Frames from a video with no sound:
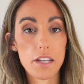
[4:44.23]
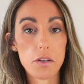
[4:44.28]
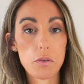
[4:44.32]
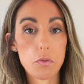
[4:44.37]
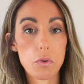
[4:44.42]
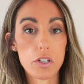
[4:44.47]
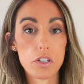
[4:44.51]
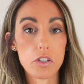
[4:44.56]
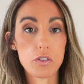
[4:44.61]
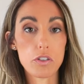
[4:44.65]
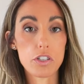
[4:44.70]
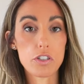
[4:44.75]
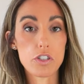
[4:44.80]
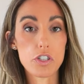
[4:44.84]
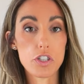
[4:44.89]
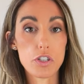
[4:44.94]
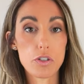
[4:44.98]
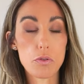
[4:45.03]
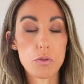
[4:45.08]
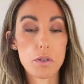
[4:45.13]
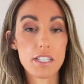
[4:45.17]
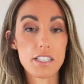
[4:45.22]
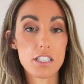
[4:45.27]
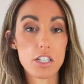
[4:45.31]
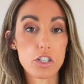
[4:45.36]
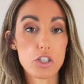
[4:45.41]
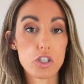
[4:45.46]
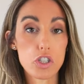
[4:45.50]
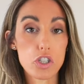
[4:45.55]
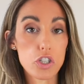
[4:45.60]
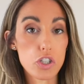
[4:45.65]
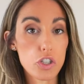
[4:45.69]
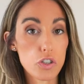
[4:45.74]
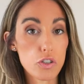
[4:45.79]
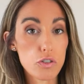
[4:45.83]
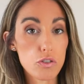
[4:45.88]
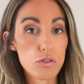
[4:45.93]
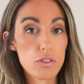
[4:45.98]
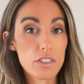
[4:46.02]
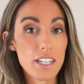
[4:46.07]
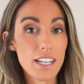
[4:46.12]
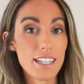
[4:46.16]
what you can do is
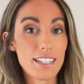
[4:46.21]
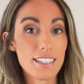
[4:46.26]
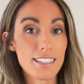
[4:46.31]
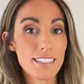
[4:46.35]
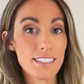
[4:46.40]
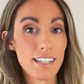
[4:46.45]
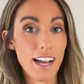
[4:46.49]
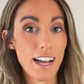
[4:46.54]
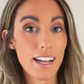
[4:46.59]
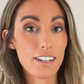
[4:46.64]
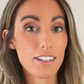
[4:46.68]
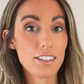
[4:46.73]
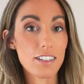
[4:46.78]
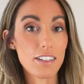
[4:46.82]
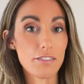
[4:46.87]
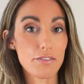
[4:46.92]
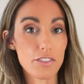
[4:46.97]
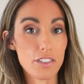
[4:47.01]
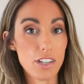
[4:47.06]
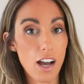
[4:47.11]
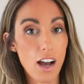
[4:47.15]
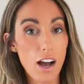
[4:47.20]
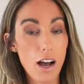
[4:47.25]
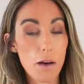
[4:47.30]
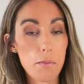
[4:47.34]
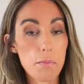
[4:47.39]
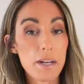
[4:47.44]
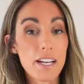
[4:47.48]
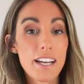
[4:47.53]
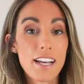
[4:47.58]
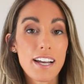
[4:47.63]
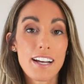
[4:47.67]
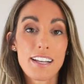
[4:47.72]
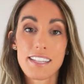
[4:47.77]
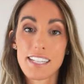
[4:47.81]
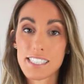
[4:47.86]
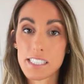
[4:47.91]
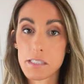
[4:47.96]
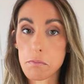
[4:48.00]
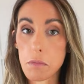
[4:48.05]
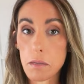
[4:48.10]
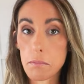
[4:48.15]
choose a style of top
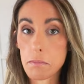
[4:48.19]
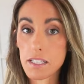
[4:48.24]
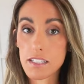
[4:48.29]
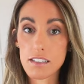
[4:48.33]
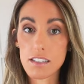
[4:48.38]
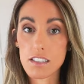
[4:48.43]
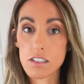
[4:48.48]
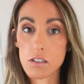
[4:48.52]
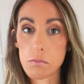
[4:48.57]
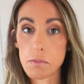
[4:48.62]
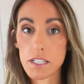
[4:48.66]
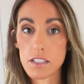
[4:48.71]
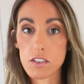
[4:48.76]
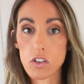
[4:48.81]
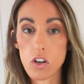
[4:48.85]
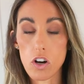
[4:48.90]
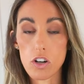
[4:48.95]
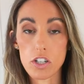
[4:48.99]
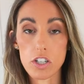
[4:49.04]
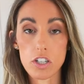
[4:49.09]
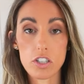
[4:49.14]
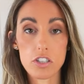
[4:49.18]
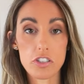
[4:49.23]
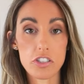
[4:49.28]
that's maybe a little bit longer,